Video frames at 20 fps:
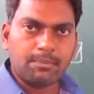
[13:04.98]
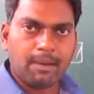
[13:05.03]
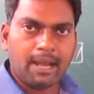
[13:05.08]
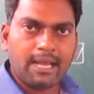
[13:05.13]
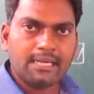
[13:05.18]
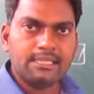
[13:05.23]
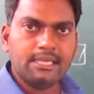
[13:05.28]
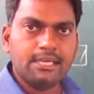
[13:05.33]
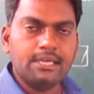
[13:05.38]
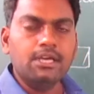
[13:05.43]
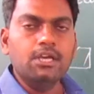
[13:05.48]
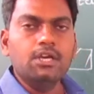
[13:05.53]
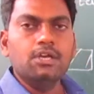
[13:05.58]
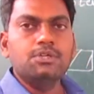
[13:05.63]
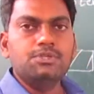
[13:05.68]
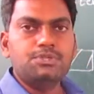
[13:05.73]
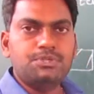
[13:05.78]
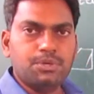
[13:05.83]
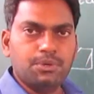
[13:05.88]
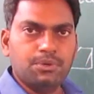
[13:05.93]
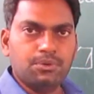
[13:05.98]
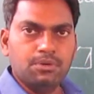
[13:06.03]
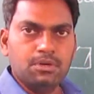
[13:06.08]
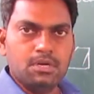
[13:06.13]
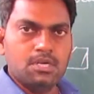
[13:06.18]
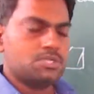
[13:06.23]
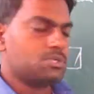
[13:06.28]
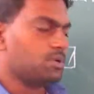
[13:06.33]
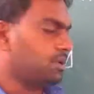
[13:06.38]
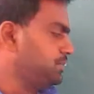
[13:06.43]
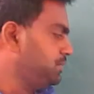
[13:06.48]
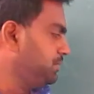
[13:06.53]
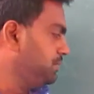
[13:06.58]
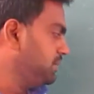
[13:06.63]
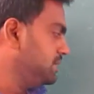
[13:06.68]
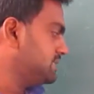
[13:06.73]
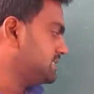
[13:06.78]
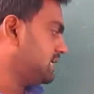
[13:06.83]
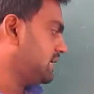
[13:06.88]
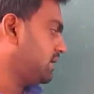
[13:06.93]
by the U. So U
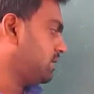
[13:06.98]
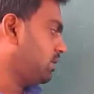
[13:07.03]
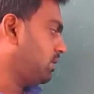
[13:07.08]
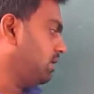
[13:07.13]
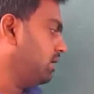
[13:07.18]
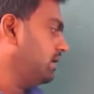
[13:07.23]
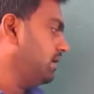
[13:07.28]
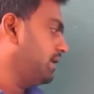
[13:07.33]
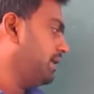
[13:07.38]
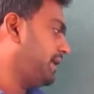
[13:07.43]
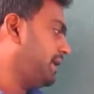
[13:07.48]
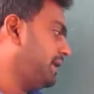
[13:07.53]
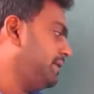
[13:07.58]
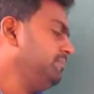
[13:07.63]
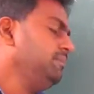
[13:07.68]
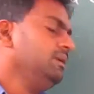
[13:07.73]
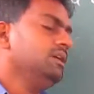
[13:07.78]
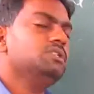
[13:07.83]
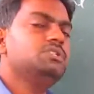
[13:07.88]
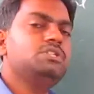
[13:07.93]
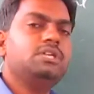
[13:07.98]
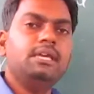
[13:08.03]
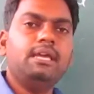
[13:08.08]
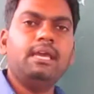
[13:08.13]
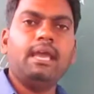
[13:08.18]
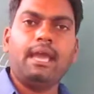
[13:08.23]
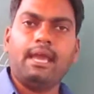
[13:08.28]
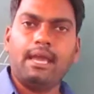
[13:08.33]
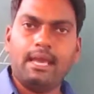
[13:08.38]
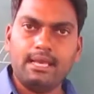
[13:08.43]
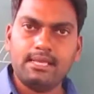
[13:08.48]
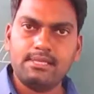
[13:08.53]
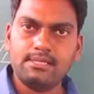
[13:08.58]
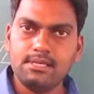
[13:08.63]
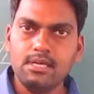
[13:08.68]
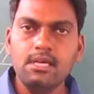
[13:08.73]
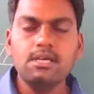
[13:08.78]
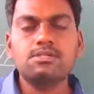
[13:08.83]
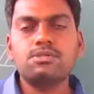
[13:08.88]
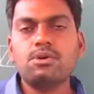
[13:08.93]
is equal
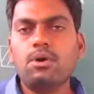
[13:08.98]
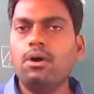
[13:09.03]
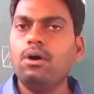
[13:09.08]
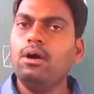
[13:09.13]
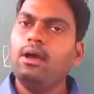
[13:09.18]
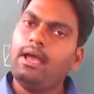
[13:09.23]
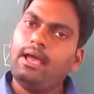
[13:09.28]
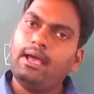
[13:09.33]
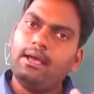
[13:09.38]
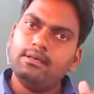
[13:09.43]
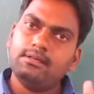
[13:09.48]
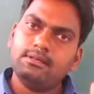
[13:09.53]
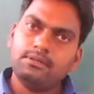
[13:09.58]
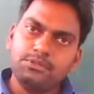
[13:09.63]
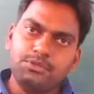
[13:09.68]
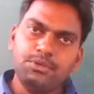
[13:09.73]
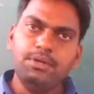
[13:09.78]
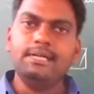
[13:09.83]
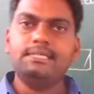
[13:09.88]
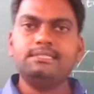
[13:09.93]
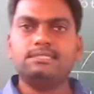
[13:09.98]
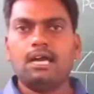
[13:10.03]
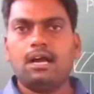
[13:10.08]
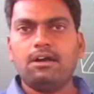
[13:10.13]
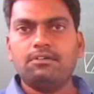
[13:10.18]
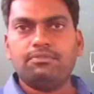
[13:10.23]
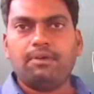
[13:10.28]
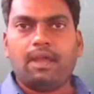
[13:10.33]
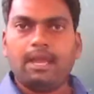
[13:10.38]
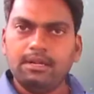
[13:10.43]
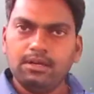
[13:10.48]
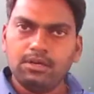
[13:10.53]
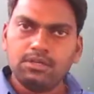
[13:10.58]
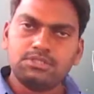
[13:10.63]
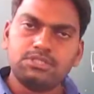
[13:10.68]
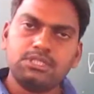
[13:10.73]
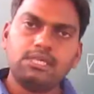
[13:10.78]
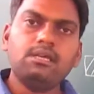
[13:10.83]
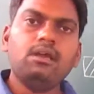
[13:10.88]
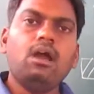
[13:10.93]
mgh. So units of
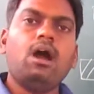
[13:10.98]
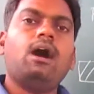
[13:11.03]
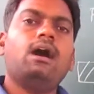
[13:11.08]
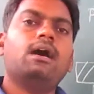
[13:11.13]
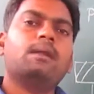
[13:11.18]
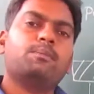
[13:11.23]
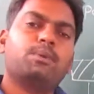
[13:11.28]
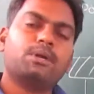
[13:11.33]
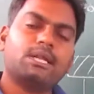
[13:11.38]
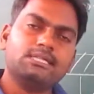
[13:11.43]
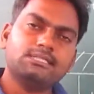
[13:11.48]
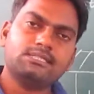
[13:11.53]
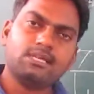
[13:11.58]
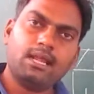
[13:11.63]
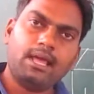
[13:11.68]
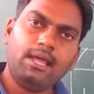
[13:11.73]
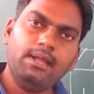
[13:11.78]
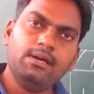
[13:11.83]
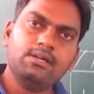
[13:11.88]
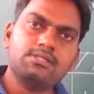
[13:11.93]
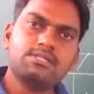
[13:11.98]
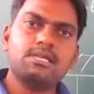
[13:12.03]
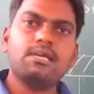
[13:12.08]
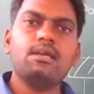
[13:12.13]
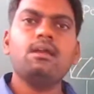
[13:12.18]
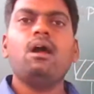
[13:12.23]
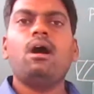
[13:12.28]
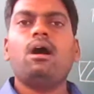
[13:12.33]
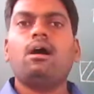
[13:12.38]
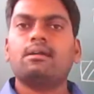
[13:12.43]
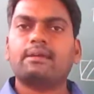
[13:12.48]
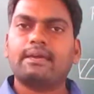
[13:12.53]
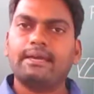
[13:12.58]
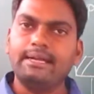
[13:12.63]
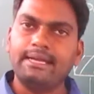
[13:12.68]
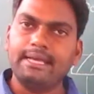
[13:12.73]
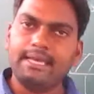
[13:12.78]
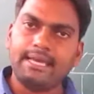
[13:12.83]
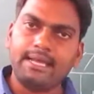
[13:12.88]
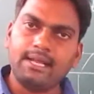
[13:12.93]
energy or potential energy or
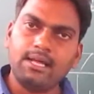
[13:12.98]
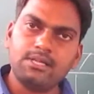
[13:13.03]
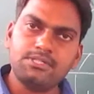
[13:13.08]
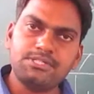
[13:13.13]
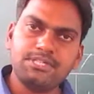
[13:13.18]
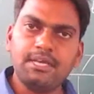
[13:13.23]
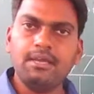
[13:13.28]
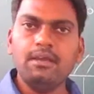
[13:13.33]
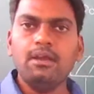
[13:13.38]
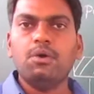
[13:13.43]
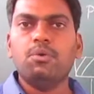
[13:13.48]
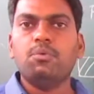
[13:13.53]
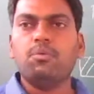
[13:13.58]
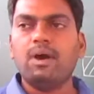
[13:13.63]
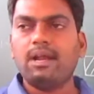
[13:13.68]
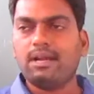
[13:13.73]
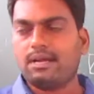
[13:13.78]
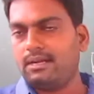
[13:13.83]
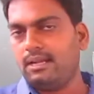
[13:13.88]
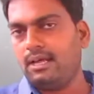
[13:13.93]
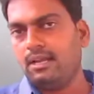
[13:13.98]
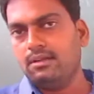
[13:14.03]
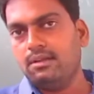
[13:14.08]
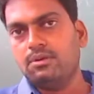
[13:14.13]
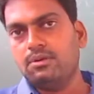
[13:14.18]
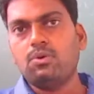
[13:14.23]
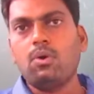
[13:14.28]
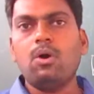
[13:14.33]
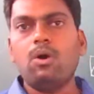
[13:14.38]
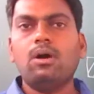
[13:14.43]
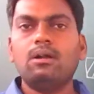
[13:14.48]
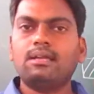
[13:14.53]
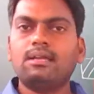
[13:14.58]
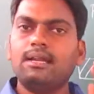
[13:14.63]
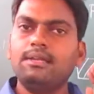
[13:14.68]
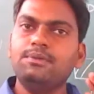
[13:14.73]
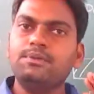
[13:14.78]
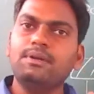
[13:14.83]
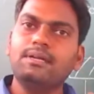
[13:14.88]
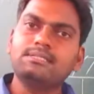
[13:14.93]
kinetic energy work done,
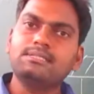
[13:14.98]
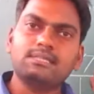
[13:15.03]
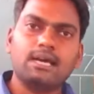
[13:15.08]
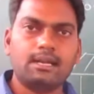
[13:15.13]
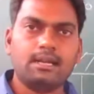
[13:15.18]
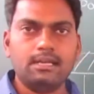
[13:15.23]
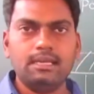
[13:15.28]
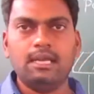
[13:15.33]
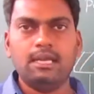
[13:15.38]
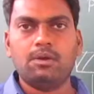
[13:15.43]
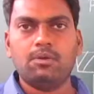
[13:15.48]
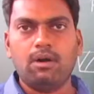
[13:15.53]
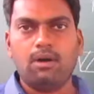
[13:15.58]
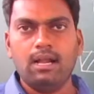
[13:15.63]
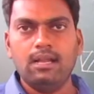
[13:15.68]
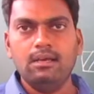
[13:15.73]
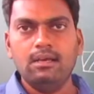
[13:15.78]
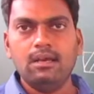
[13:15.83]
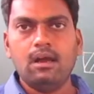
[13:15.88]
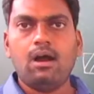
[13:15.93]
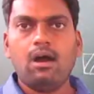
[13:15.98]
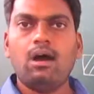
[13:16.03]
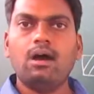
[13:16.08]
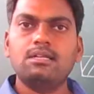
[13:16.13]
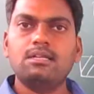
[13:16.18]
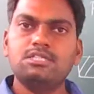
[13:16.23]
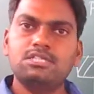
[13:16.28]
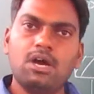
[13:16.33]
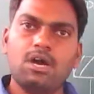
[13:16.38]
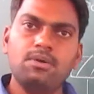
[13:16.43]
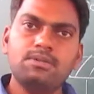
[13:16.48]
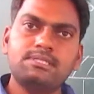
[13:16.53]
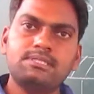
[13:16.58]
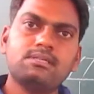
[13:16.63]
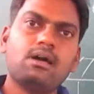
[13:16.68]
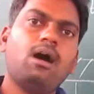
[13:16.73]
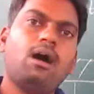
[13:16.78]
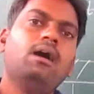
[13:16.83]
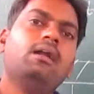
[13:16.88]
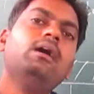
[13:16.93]
total units are equal, or joules
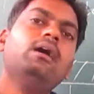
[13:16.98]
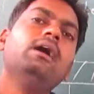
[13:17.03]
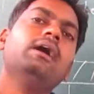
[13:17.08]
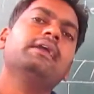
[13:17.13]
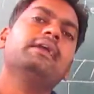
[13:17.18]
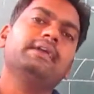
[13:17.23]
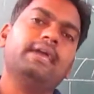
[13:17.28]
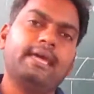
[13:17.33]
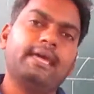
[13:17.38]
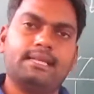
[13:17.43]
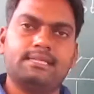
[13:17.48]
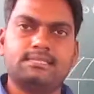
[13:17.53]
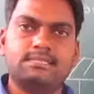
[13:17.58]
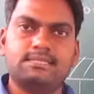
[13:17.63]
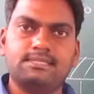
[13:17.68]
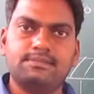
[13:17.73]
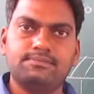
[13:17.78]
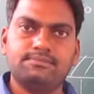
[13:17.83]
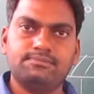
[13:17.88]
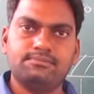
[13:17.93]
or ergs.